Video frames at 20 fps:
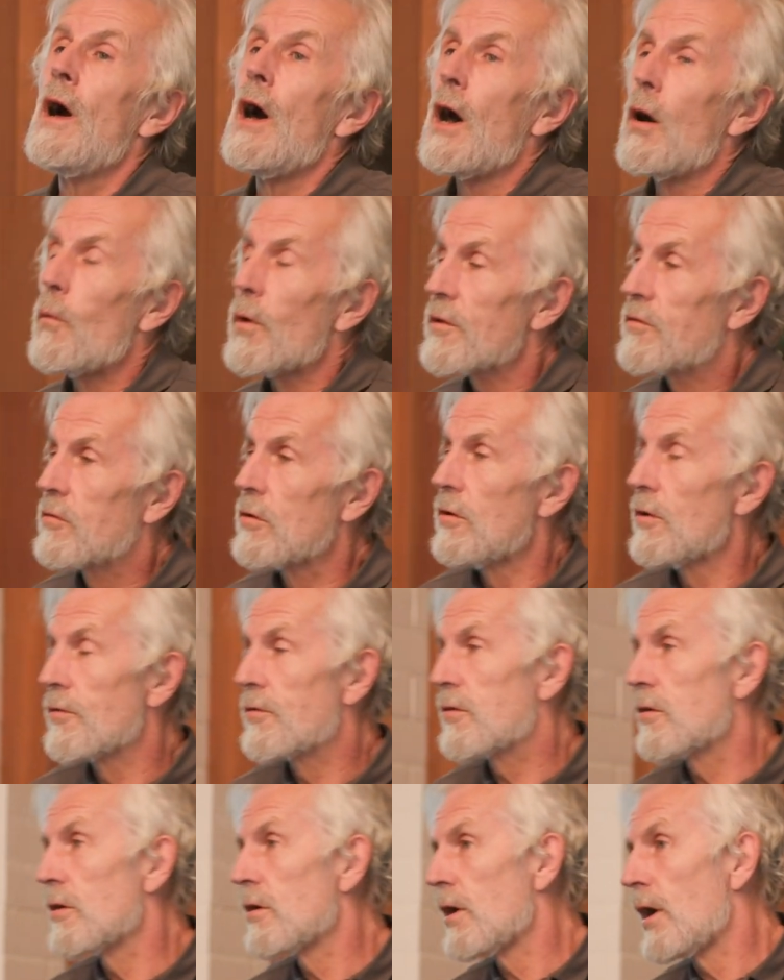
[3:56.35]
And what's
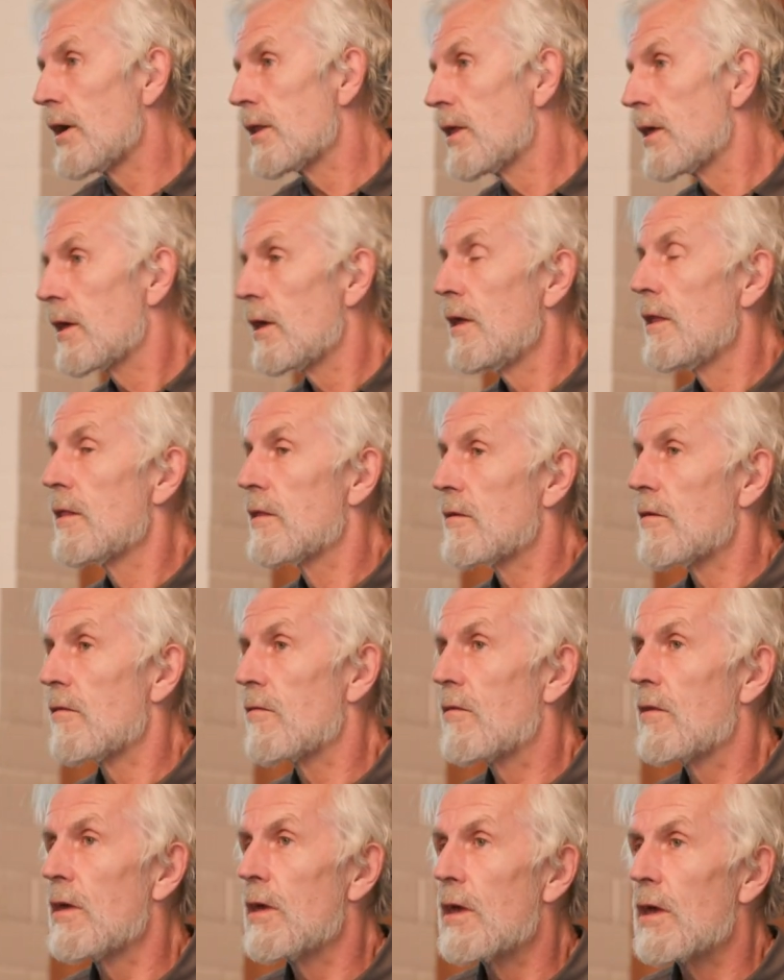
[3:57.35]
also, I think,
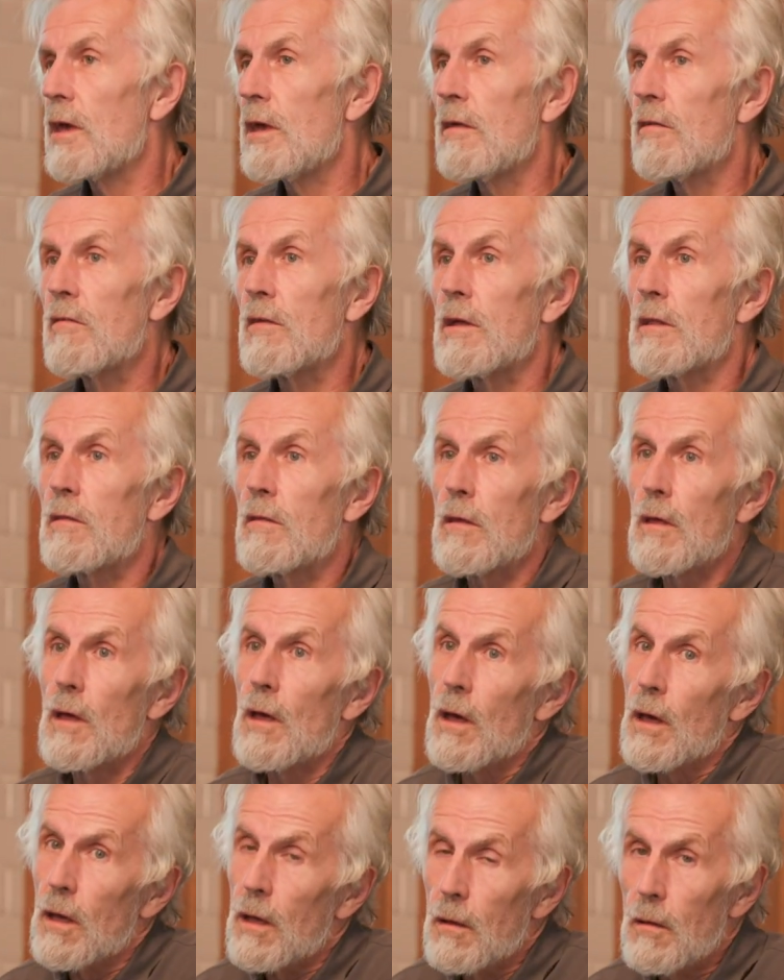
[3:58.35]
interesting is that
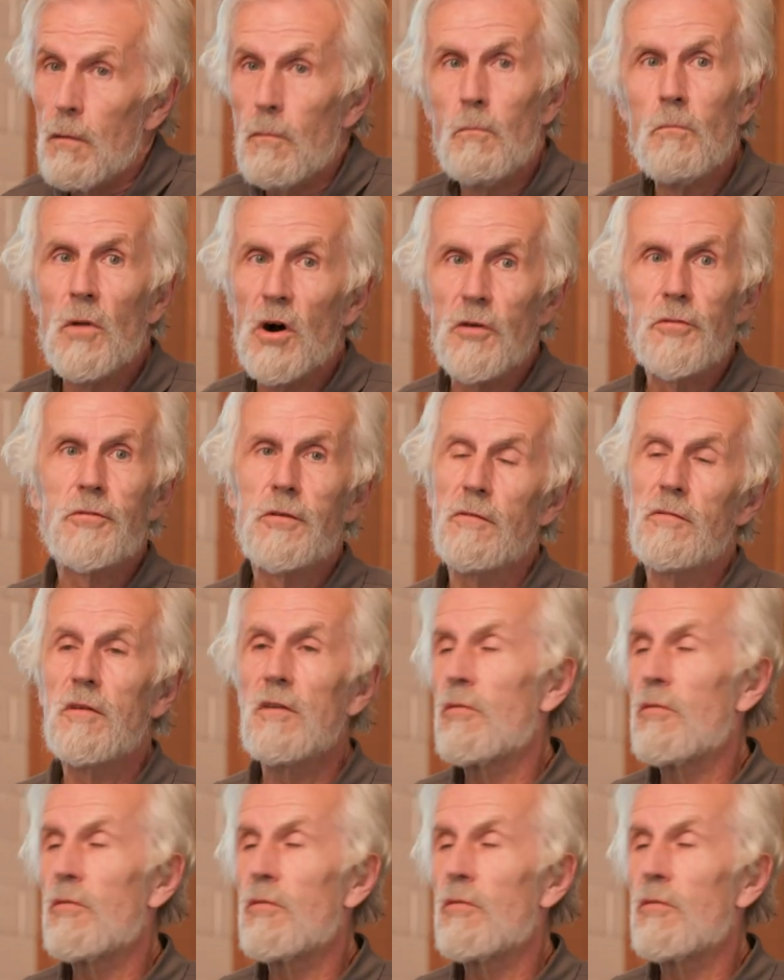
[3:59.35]
uh, most of